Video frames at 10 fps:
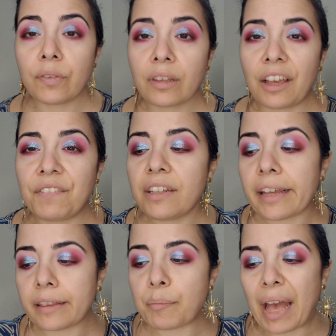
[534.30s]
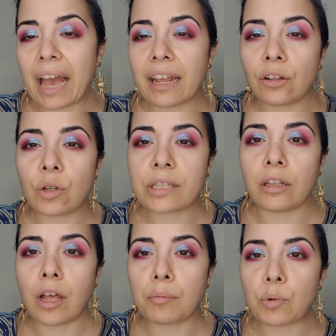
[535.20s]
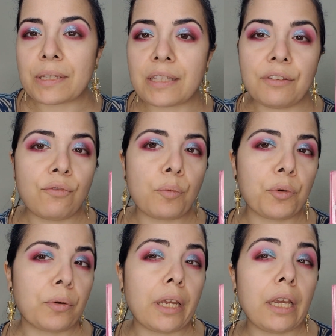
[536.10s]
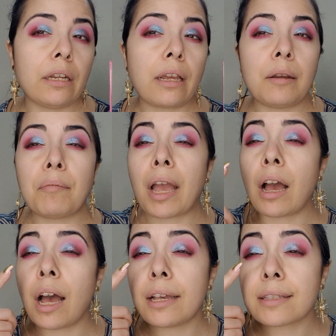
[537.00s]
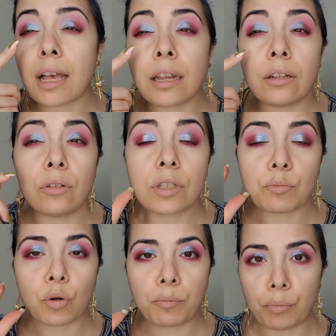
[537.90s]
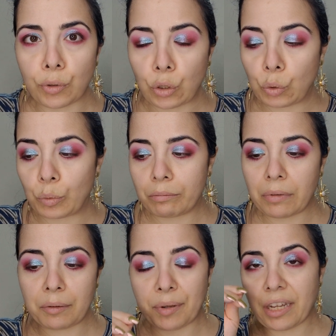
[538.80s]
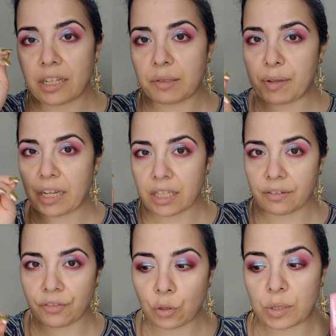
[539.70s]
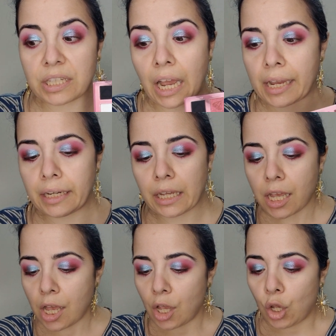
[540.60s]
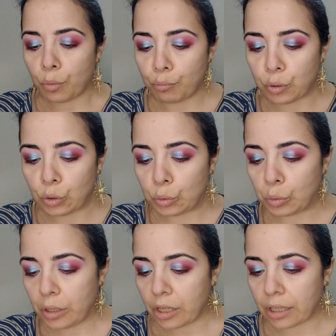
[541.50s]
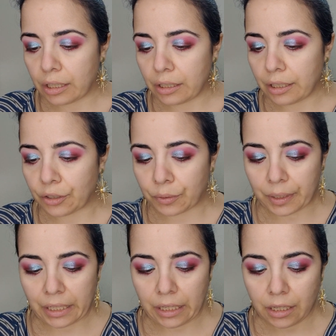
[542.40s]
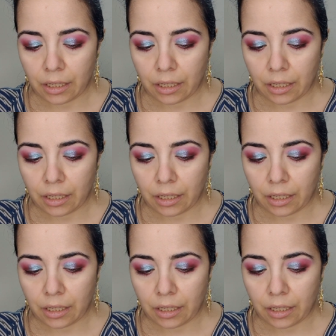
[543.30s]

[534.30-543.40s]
I feel like the pan looks a lot more seafoam green and my eyes kind of looks more blue, and it's because of those tiny blue glittery